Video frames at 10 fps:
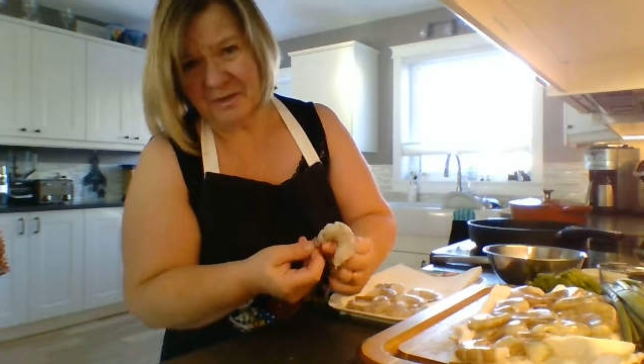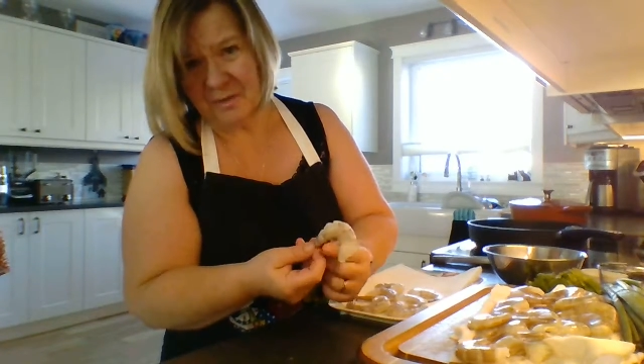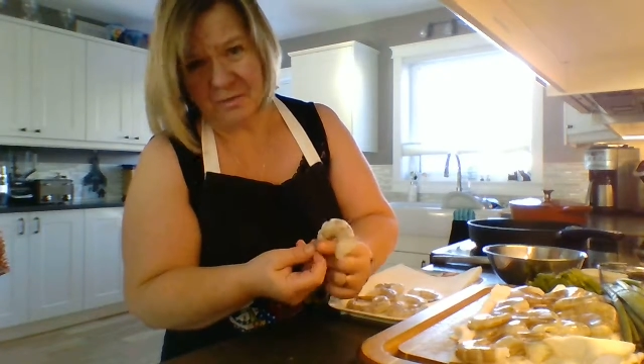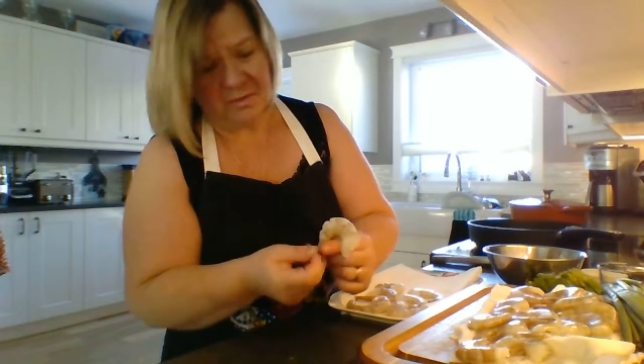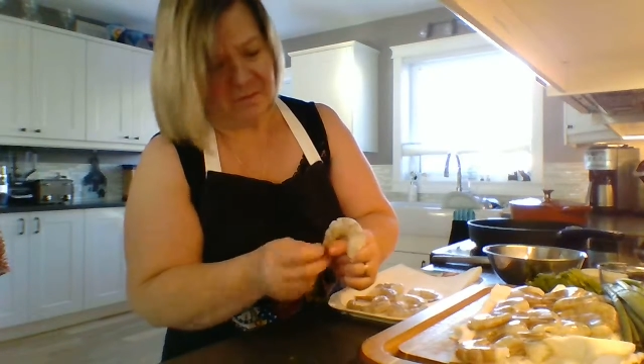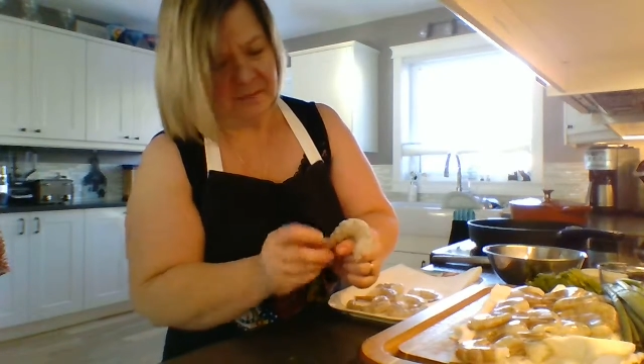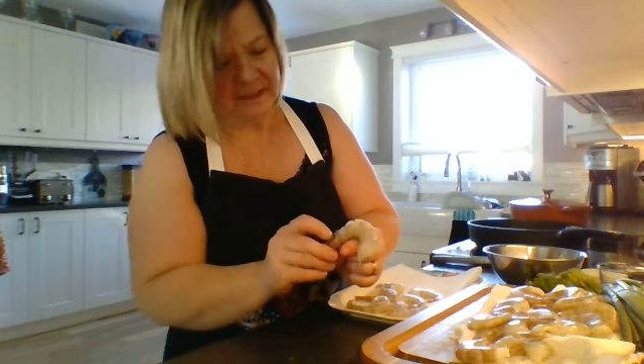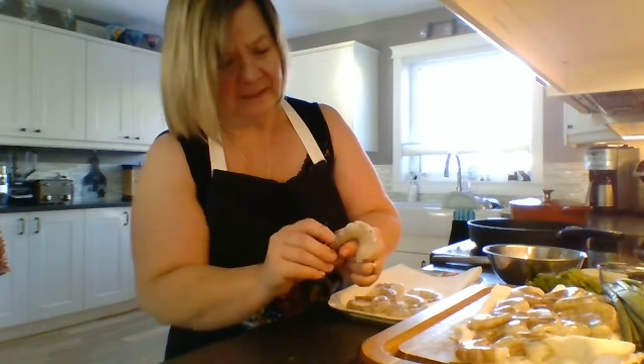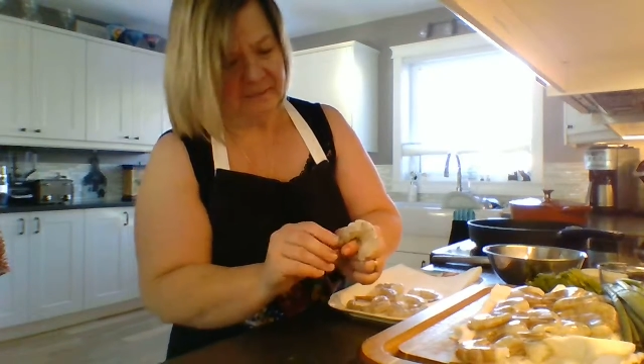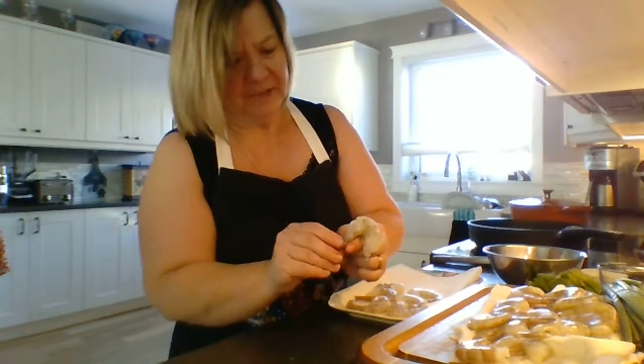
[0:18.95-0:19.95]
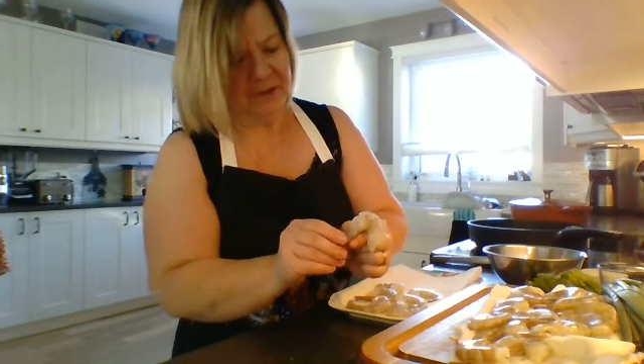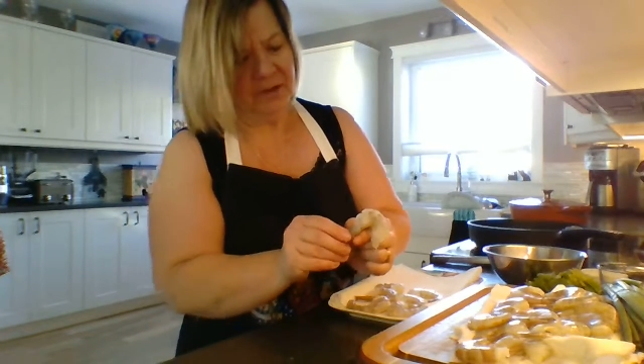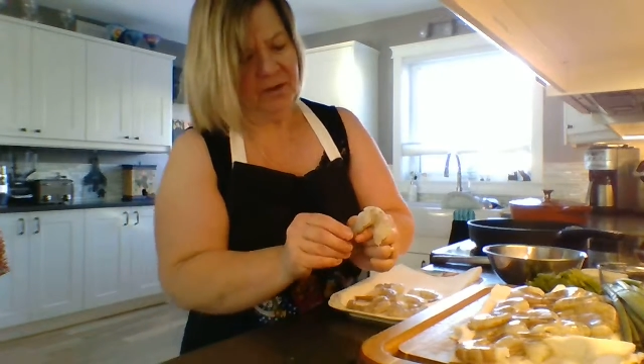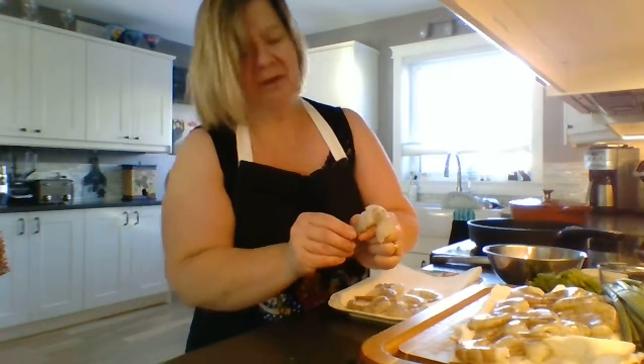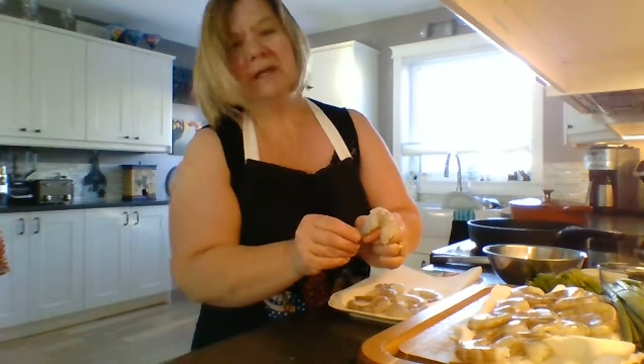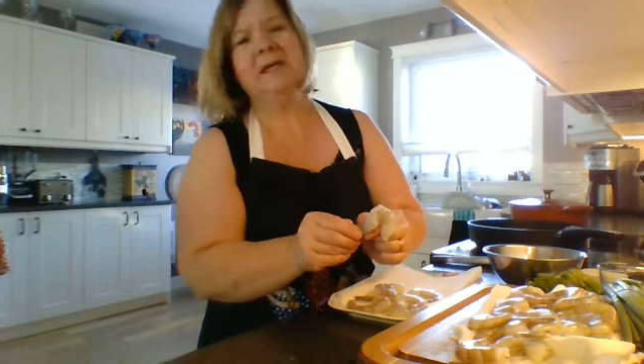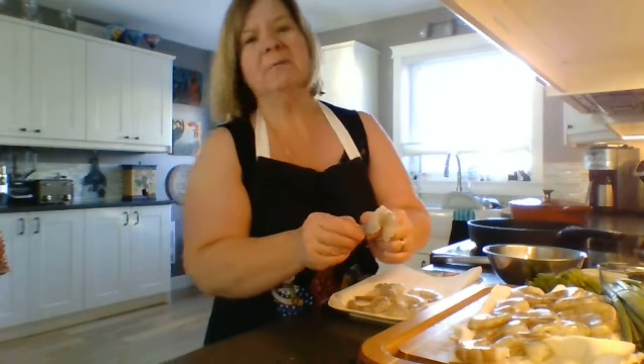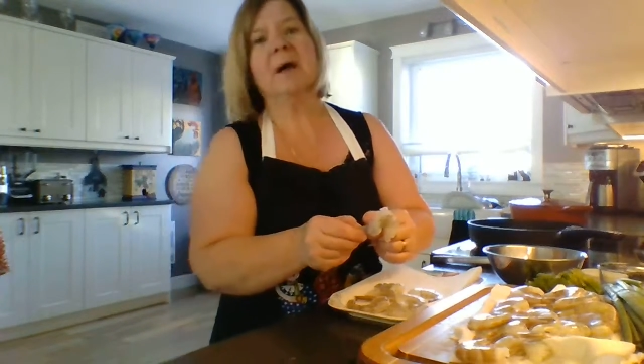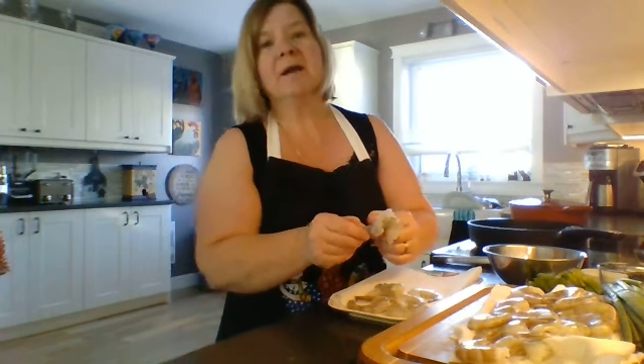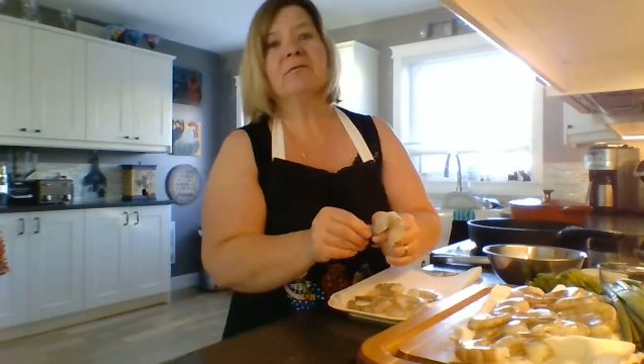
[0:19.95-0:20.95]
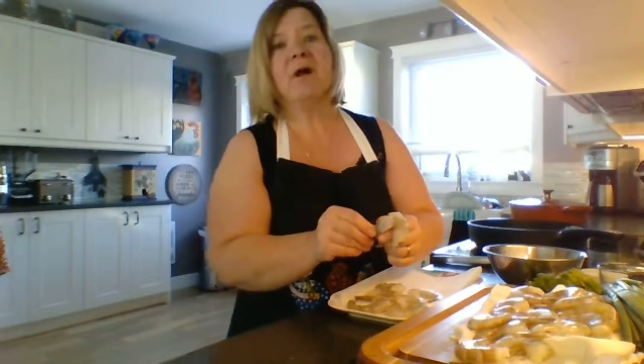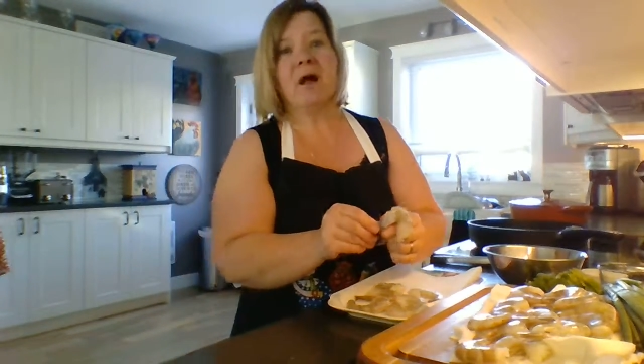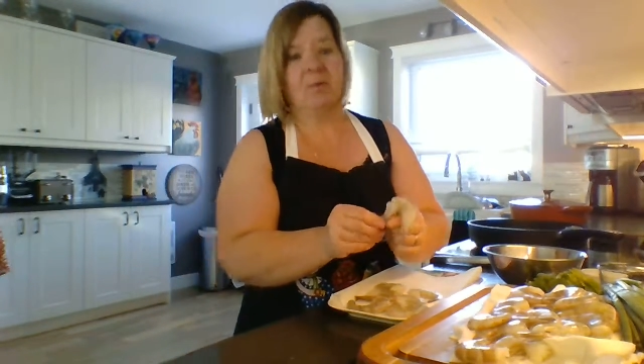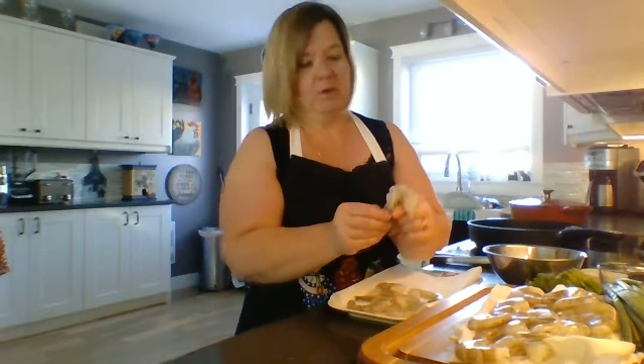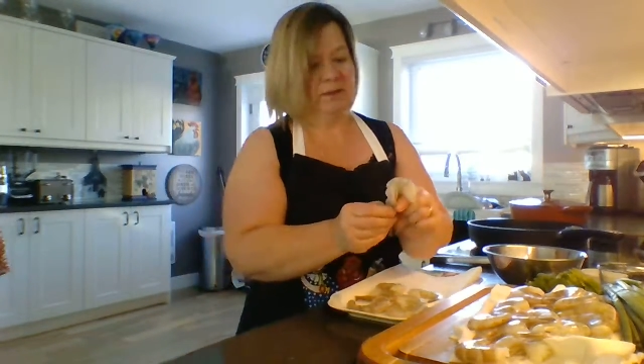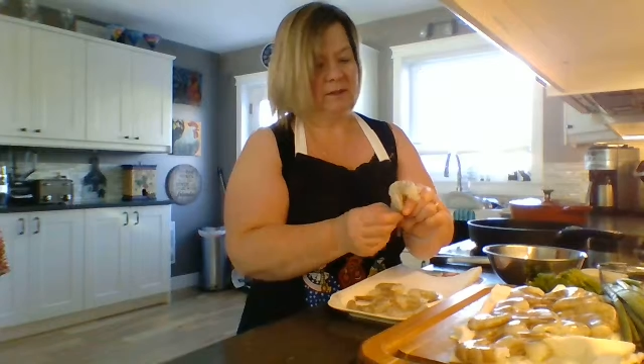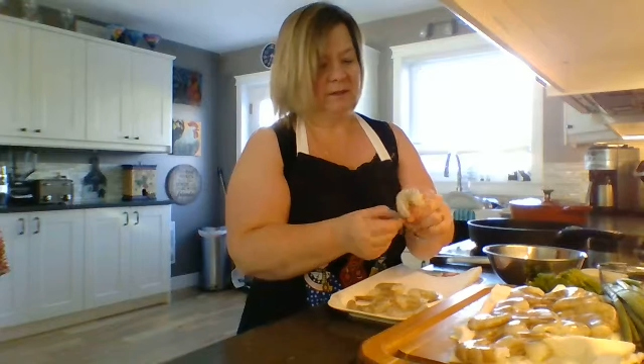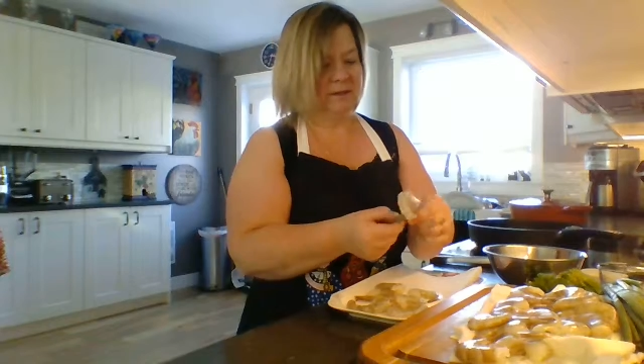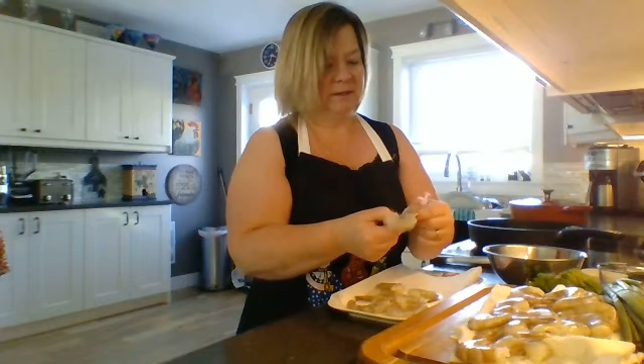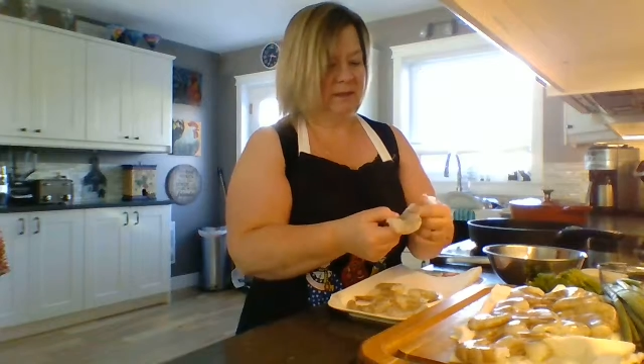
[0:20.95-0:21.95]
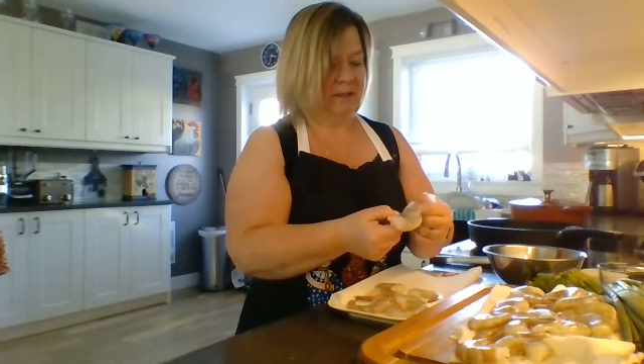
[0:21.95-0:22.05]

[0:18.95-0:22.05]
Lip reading: You don't cook with them. You need to buy the raw ones.